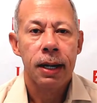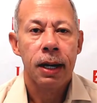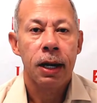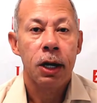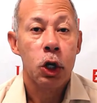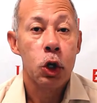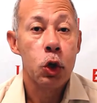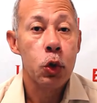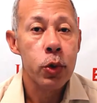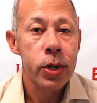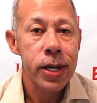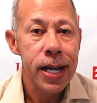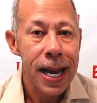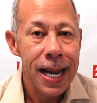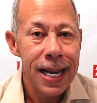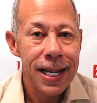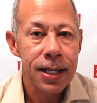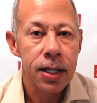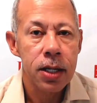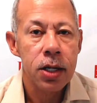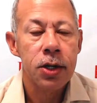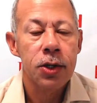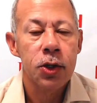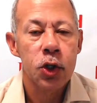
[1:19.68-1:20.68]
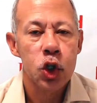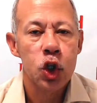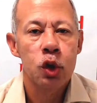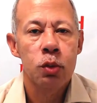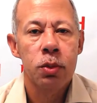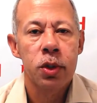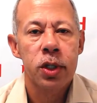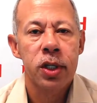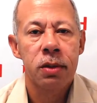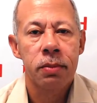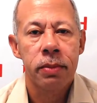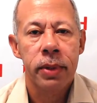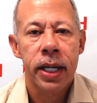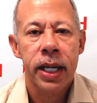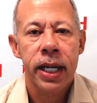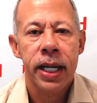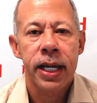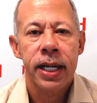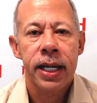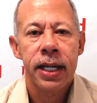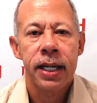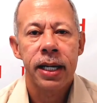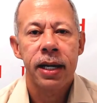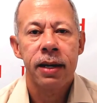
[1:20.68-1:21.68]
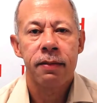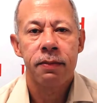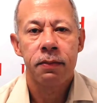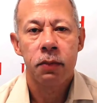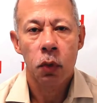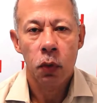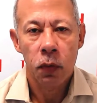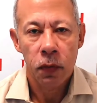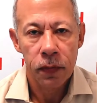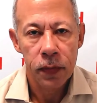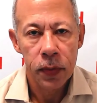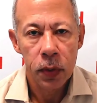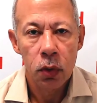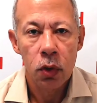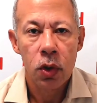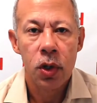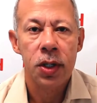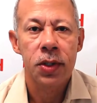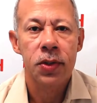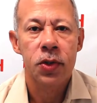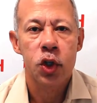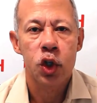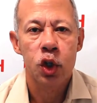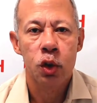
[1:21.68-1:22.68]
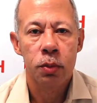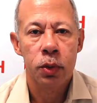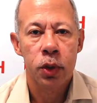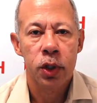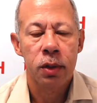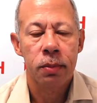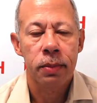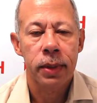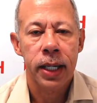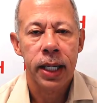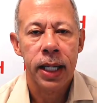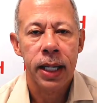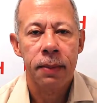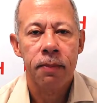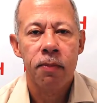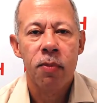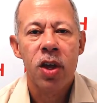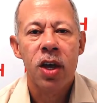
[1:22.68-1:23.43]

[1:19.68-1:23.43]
create consumer demand and fulfill consumer demand.